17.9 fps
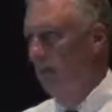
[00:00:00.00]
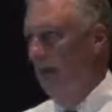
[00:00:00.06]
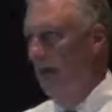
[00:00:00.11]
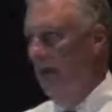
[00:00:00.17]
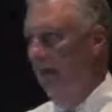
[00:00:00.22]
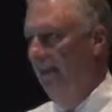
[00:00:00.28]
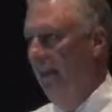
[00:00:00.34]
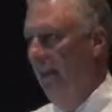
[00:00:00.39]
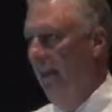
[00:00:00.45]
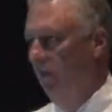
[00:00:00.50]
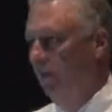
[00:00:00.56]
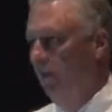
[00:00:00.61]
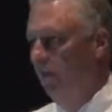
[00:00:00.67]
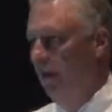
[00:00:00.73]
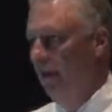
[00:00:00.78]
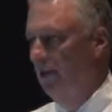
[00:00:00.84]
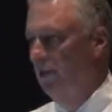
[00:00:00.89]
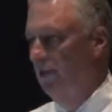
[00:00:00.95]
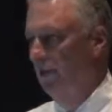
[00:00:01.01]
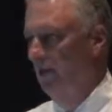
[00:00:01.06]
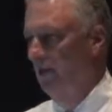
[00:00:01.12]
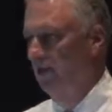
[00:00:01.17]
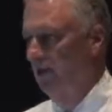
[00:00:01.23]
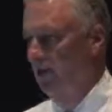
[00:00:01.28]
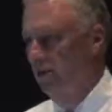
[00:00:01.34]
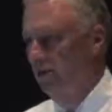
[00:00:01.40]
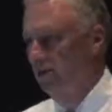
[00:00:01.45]
online print
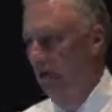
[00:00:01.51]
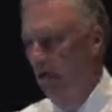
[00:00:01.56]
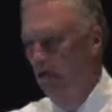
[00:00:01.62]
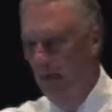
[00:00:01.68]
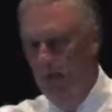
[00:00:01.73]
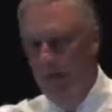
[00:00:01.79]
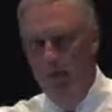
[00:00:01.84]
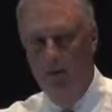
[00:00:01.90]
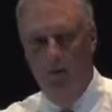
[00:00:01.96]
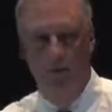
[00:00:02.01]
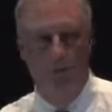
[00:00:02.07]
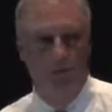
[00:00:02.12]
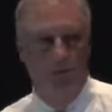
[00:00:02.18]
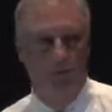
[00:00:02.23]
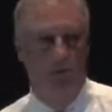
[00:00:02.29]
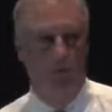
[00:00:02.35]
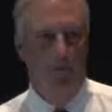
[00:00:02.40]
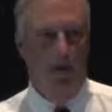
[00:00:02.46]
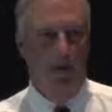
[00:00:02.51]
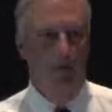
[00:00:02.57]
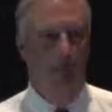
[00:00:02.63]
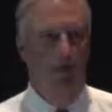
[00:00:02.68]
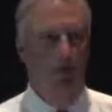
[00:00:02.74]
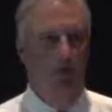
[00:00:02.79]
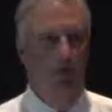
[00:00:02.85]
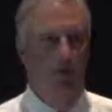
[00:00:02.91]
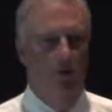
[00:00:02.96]
sources that we
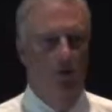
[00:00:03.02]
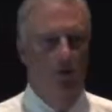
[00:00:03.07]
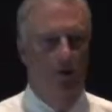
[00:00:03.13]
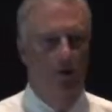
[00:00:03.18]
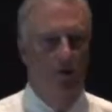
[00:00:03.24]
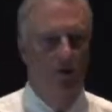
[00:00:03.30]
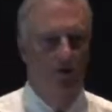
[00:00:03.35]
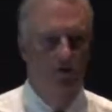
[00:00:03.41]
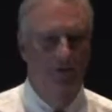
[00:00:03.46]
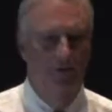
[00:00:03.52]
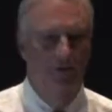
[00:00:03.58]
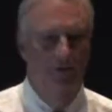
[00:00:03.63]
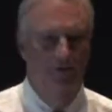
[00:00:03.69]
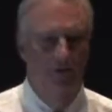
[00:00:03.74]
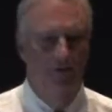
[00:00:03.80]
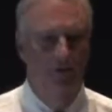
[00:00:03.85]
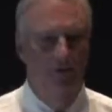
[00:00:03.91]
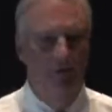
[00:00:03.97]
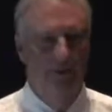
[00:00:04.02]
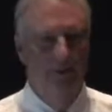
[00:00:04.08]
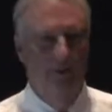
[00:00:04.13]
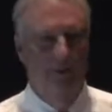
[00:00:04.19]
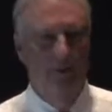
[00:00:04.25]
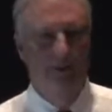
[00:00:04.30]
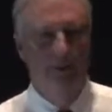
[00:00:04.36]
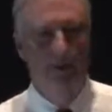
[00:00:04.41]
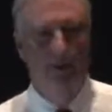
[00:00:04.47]
mentioned earlier
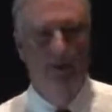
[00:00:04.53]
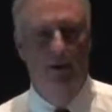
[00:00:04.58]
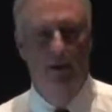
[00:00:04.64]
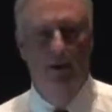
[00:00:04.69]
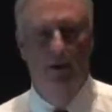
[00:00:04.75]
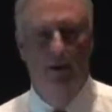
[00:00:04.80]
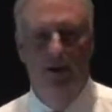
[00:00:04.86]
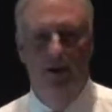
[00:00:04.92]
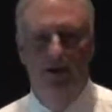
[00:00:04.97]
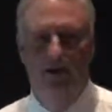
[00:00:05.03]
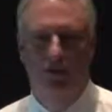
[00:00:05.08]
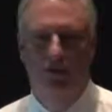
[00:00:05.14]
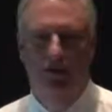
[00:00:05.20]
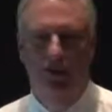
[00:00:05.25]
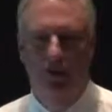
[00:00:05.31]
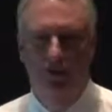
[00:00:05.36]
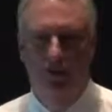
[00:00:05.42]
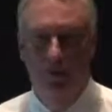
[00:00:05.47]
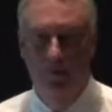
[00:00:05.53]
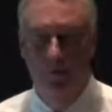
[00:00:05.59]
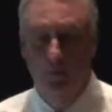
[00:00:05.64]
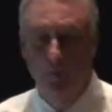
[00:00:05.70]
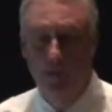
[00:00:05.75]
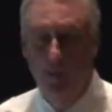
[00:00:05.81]
in the presentation.